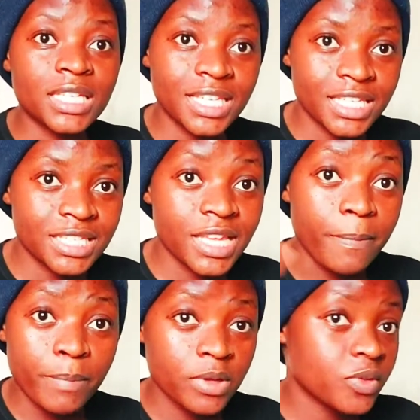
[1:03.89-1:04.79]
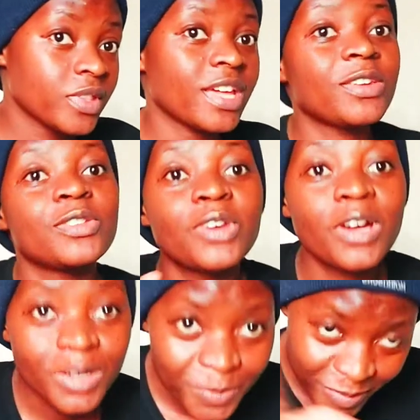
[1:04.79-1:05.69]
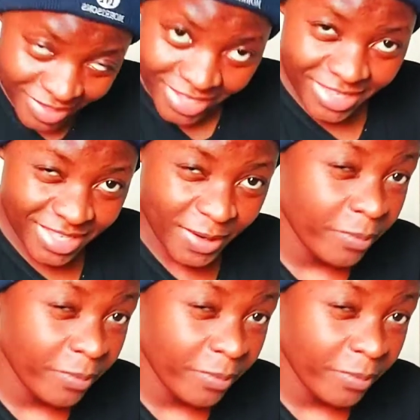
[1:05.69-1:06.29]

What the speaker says: click the bell so that you don't miss a thing,